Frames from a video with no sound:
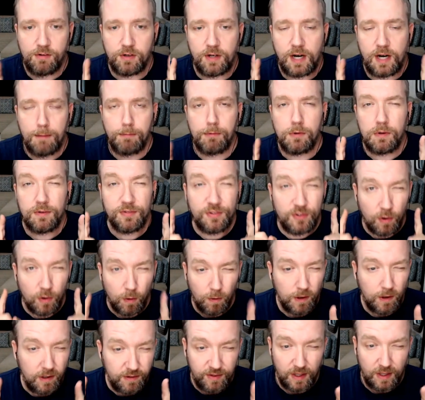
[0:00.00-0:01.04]
a couple of
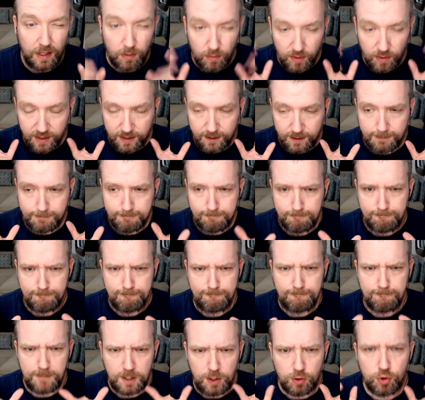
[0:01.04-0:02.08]
stories that I want to,
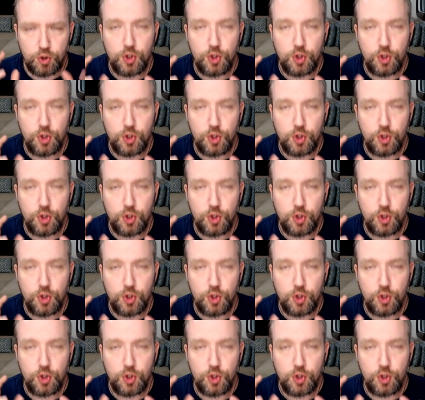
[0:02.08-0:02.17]
you know,